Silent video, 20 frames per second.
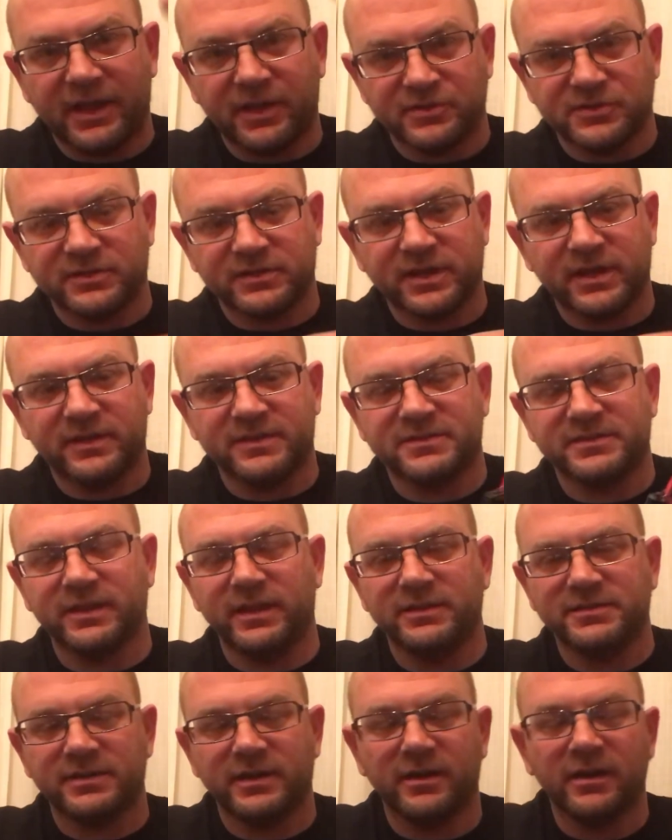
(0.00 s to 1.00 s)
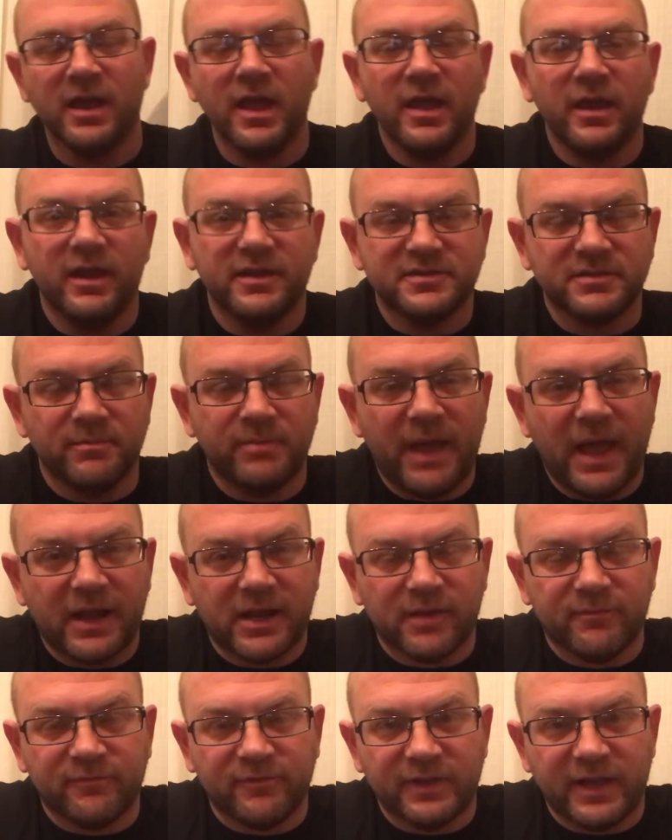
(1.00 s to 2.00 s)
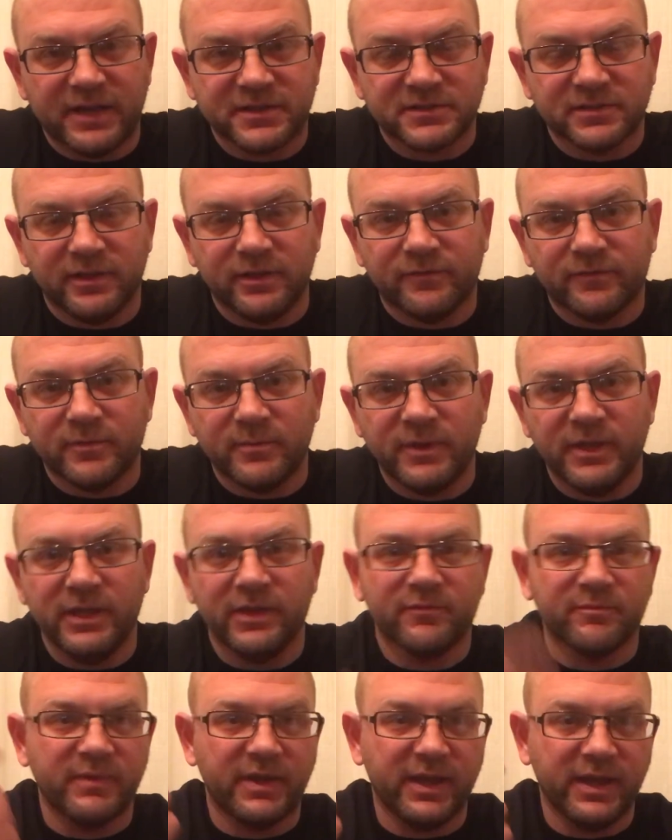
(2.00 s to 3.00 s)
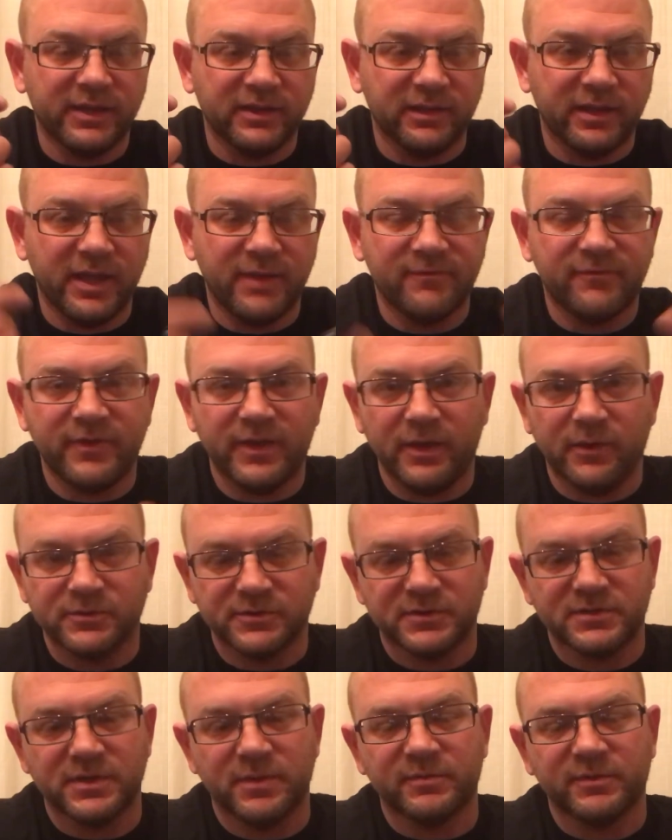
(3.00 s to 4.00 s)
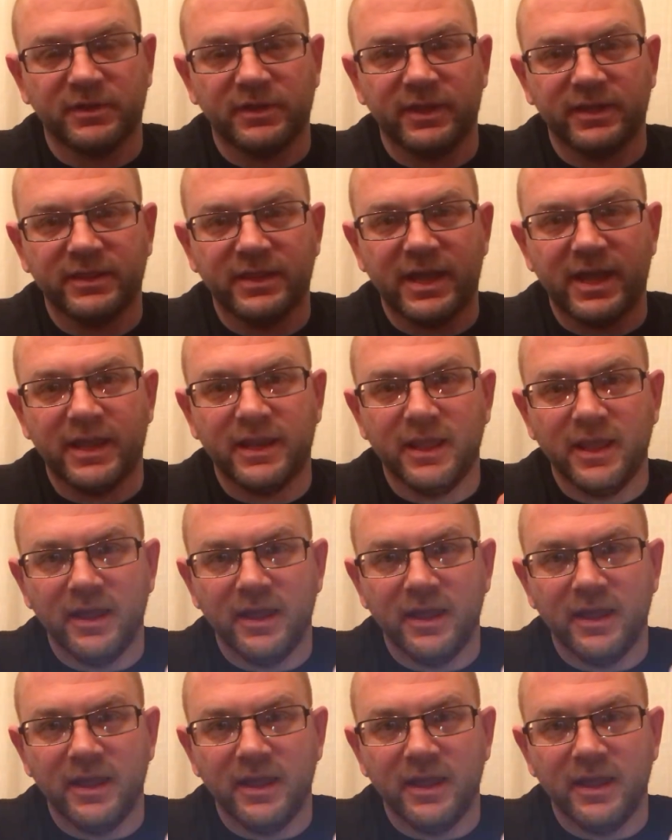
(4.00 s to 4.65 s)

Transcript: It just kind of stays there. It's a backup flashlight for me if my headlamp fails or something like that.